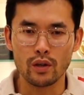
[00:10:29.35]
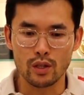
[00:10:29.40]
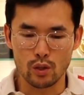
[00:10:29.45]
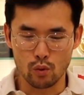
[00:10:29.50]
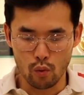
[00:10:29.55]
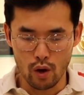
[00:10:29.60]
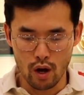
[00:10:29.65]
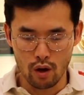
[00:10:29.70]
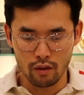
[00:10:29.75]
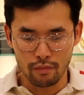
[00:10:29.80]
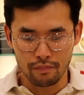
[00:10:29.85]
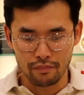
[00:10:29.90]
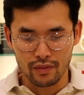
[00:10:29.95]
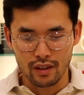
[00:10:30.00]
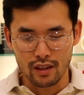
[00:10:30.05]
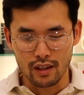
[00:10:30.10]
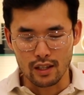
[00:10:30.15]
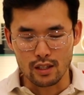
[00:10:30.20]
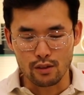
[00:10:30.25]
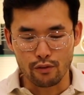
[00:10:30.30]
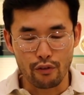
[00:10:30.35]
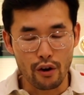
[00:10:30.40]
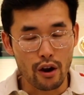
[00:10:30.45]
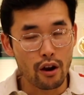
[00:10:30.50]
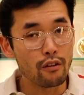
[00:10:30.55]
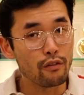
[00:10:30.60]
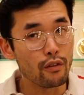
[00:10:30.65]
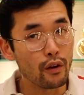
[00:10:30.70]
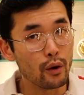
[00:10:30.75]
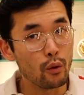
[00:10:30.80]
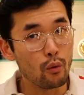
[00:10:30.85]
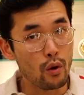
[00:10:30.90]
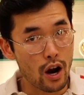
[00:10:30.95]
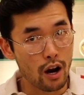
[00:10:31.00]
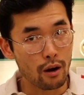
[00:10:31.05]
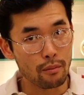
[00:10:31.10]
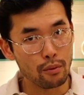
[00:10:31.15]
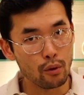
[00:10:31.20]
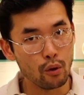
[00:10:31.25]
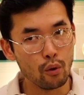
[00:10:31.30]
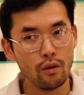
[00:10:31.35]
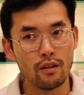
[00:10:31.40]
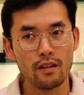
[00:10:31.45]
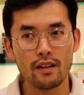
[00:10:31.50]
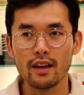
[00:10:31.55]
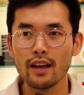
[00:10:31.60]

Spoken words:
as well. It's very, very wearable.